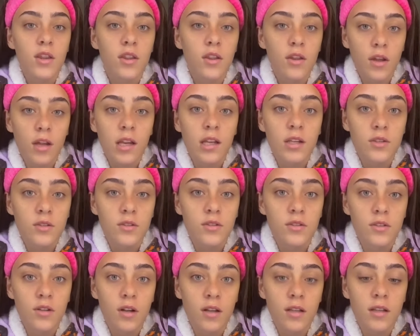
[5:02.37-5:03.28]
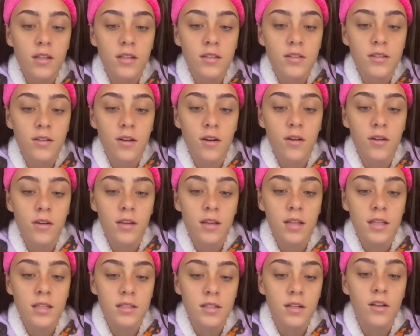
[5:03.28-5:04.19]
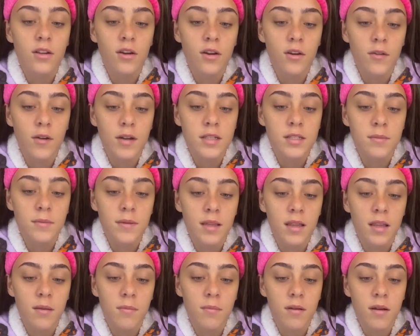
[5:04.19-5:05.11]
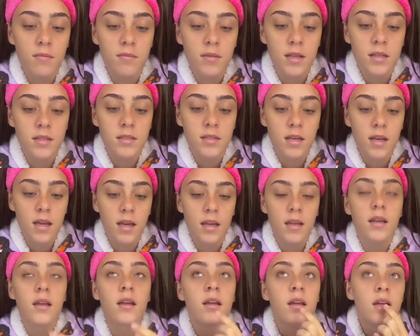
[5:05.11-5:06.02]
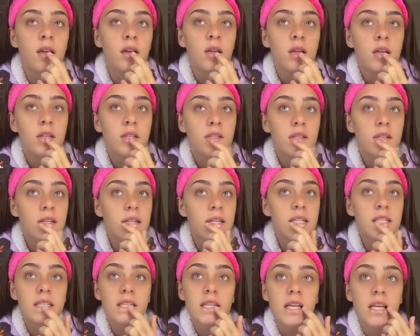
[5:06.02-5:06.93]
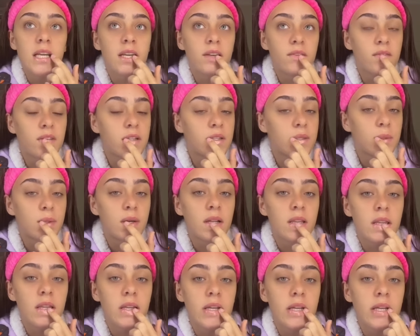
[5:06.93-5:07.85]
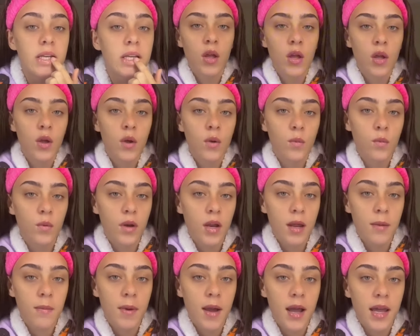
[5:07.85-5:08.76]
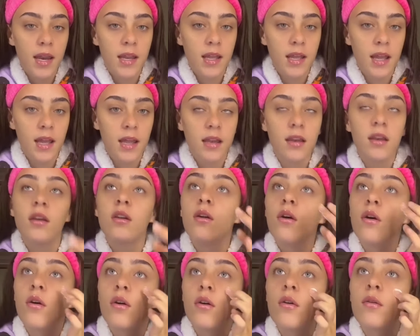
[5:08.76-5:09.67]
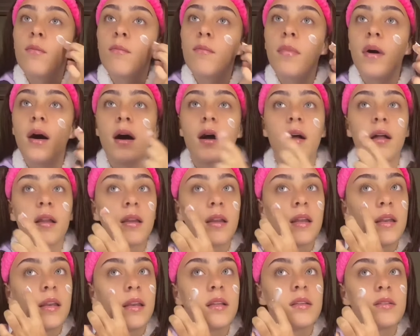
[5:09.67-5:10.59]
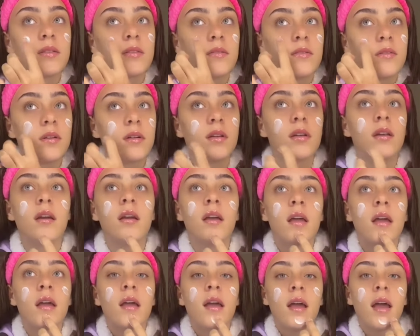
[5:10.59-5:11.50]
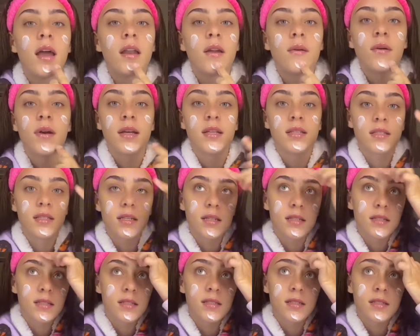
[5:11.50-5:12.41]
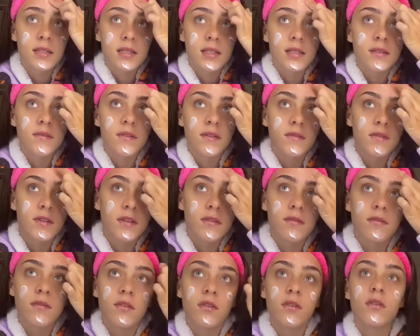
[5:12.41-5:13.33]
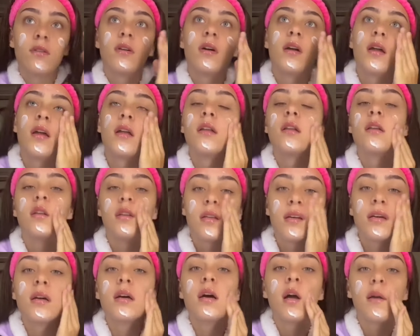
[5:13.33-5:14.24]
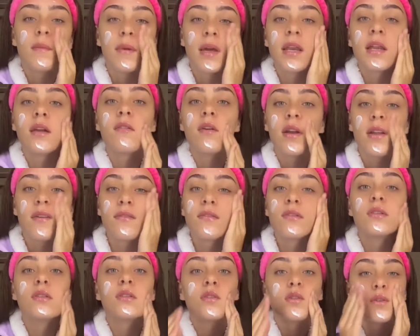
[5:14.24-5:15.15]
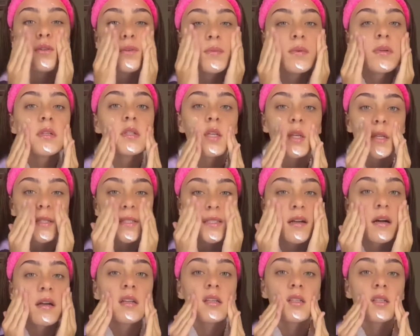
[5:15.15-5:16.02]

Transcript: $32 on this Glow Recipe lip balm yesterday, so let's see if it's worth it. Would I buy it again? No, but it is good. Anyways, it's 6:54 and I'm getting ready for school because I start at